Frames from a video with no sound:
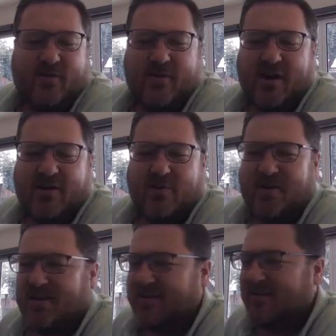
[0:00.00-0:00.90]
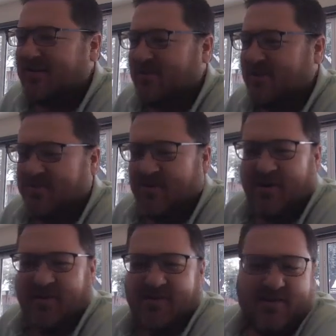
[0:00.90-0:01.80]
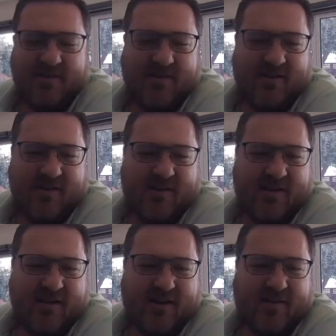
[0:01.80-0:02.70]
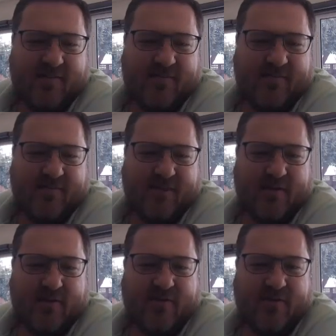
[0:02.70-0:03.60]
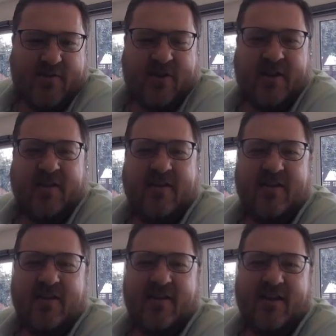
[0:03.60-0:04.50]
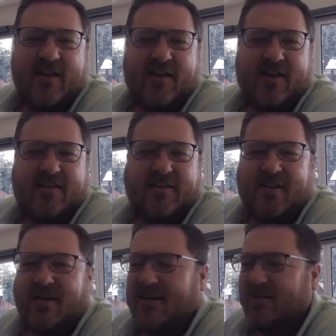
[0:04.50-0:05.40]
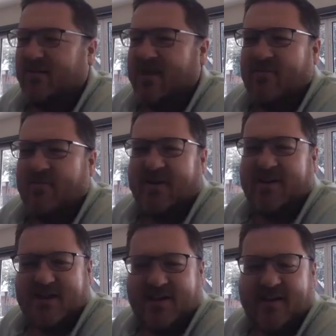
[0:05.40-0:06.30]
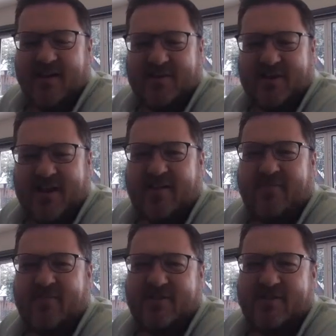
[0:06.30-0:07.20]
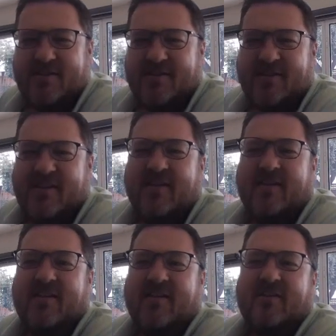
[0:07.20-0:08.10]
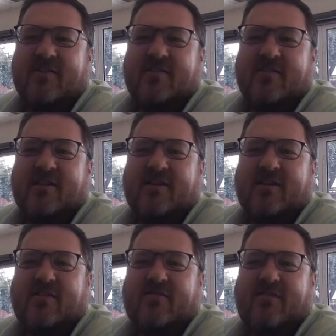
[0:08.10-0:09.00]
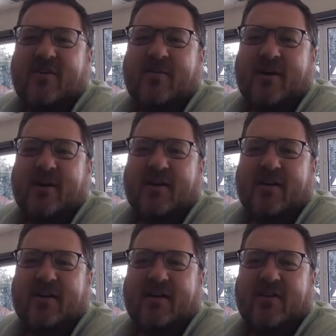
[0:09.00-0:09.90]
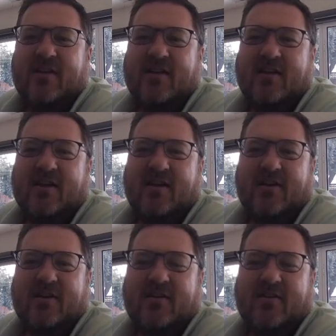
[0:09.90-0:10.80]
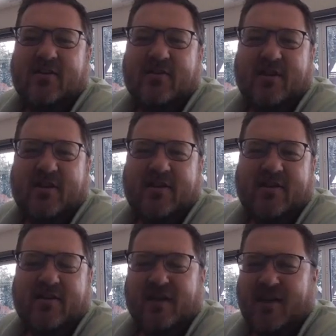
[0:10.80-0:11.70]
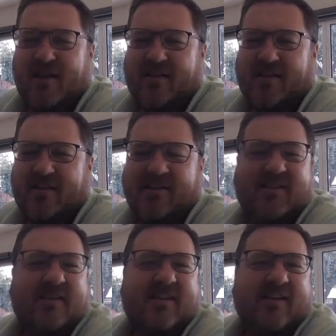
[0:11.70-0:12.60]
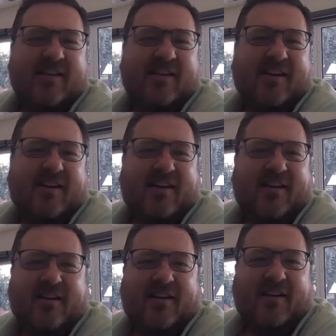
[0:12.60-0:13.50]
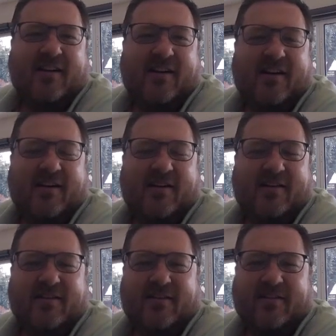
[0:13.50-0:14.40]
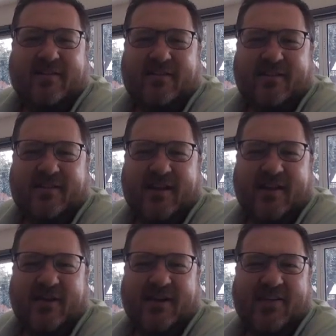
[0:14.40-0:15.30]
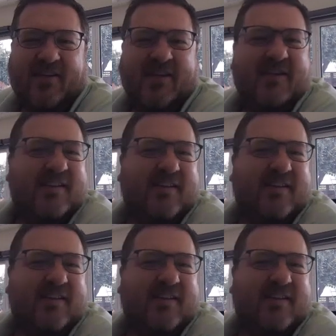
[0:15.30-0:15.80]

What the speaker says: for October 6th, 2021. Thank you all for joining. And we have one agenda item today, which is to hear from David how it's going with the survey analysis. And take it away, David.